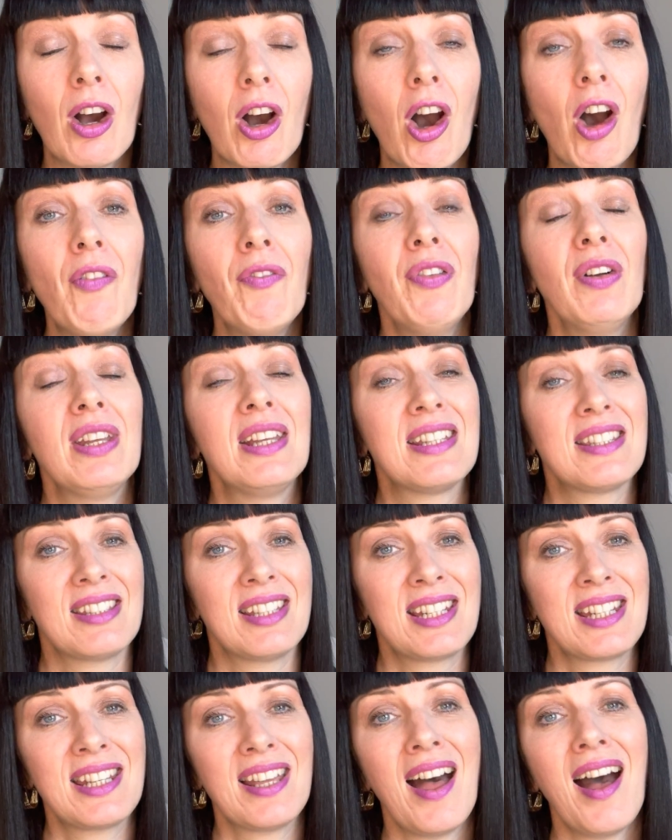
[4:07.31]
Often it's
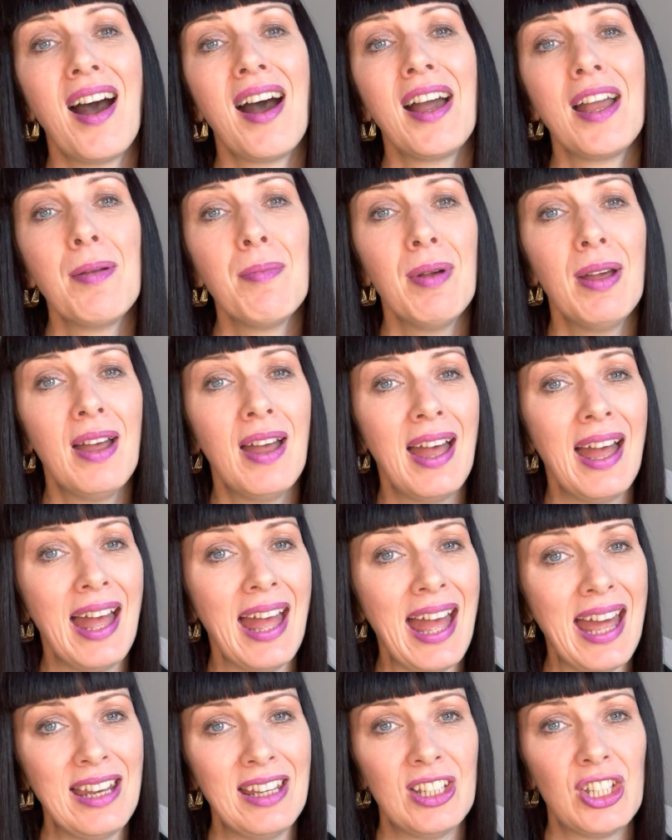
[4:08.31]
the time,
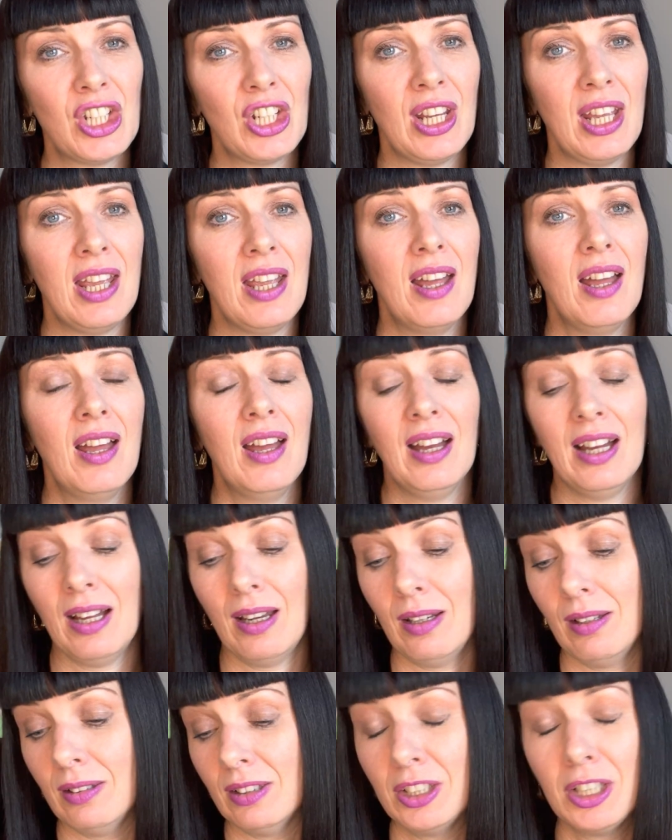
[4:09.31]
energy,
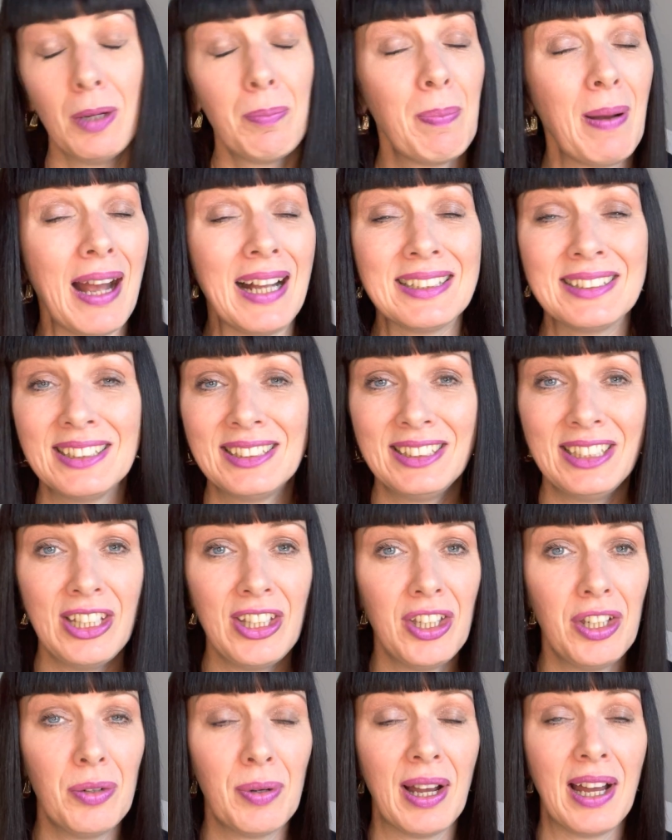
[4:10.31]
and capacity
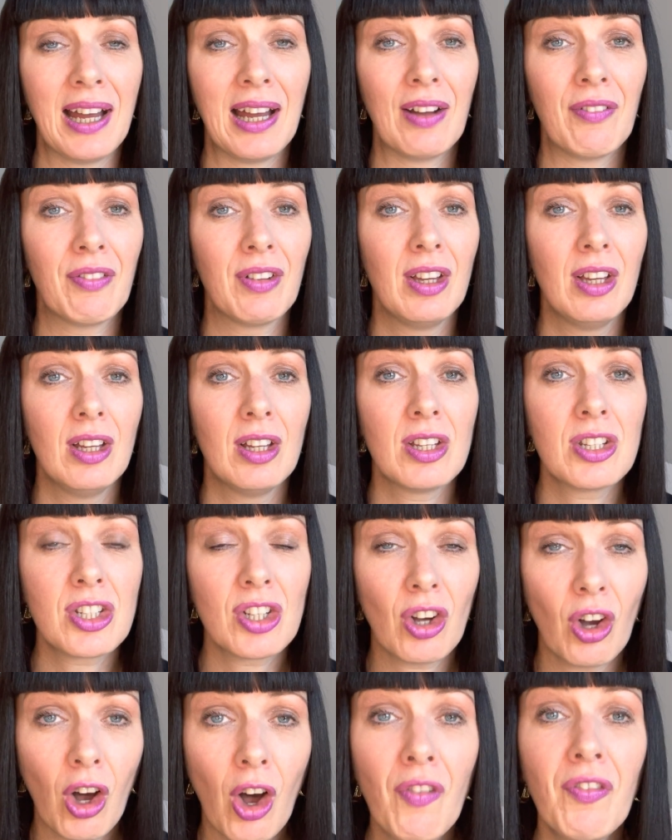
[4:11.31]
you have
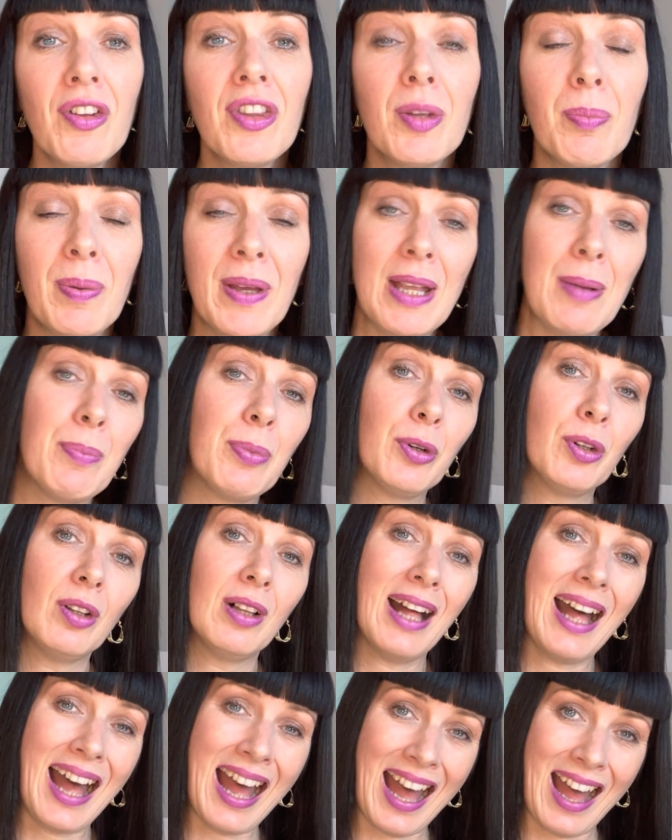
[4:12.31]
to offer the
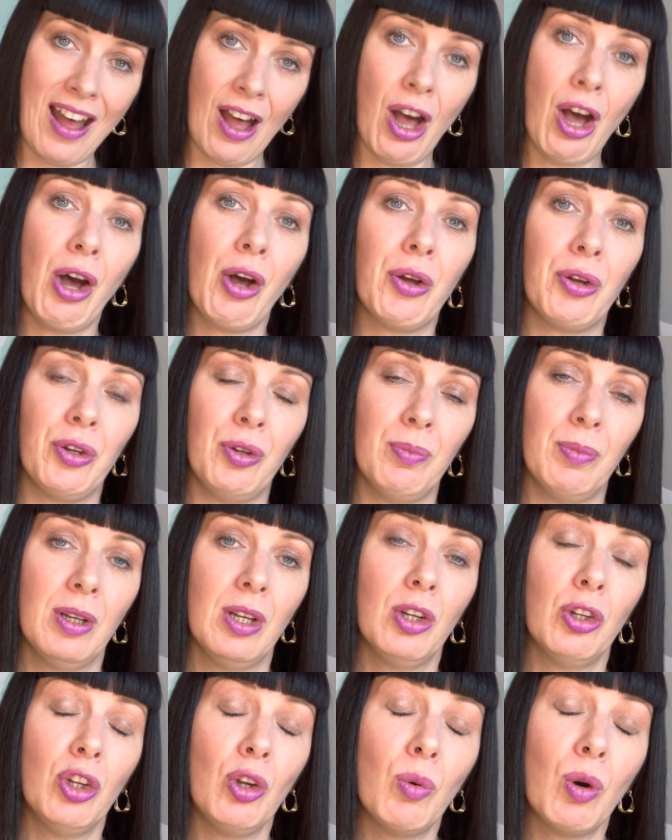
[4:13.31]
people at home
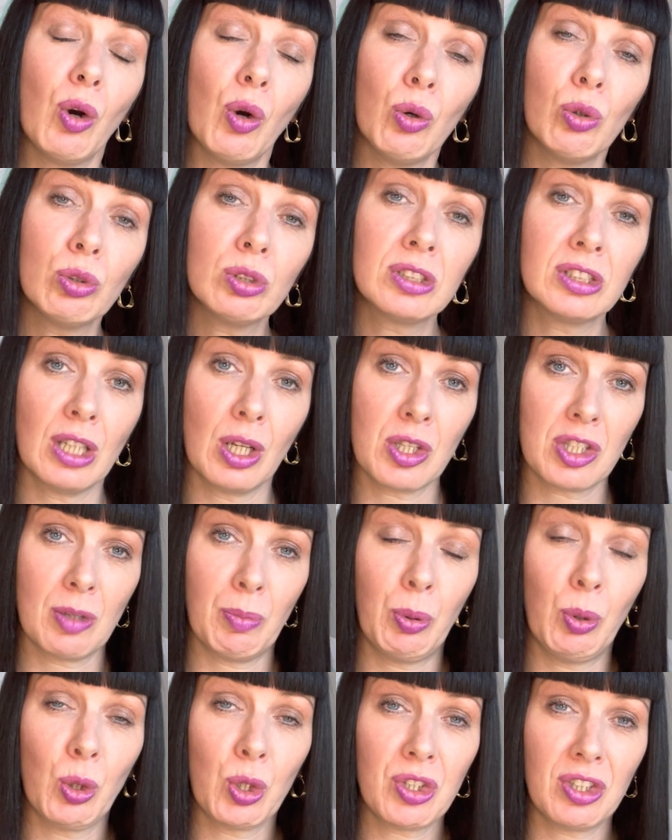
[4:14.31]
who are also
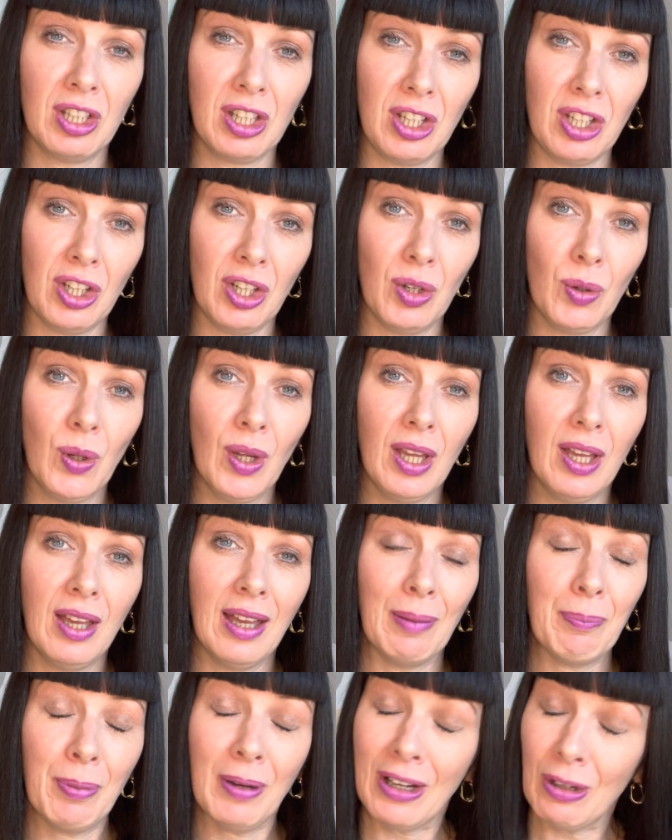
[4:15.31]
supporting you,
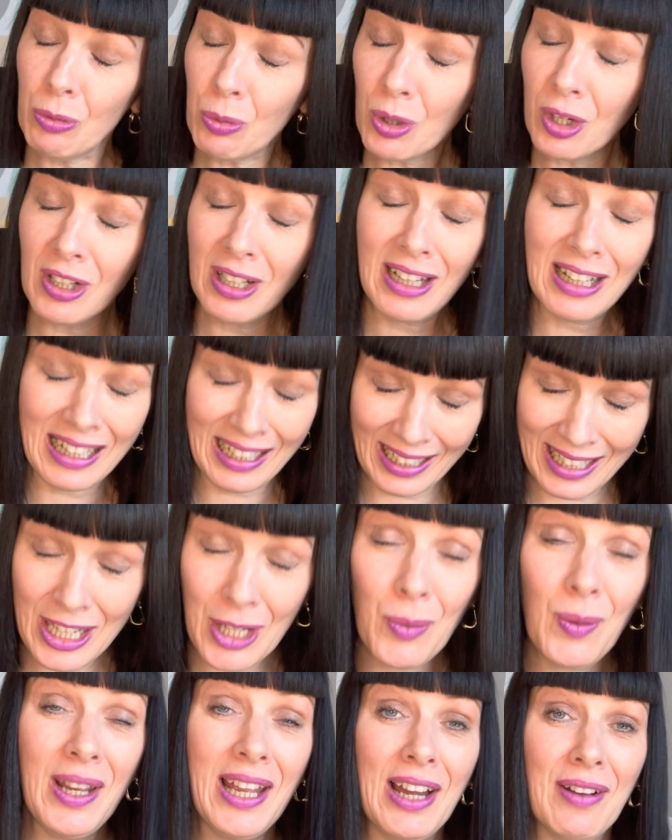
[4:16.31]
but
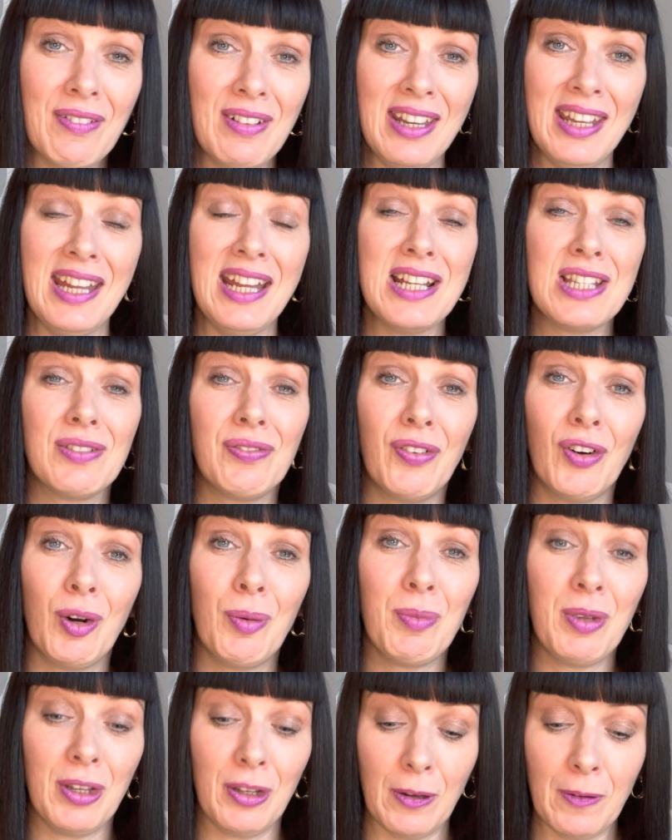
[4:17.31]
equally have needs
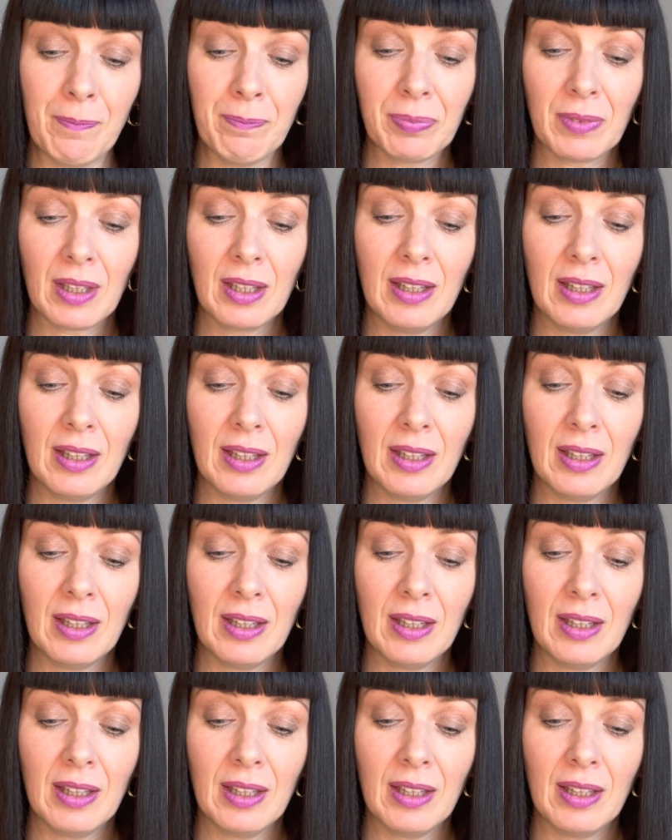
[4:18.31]
from you.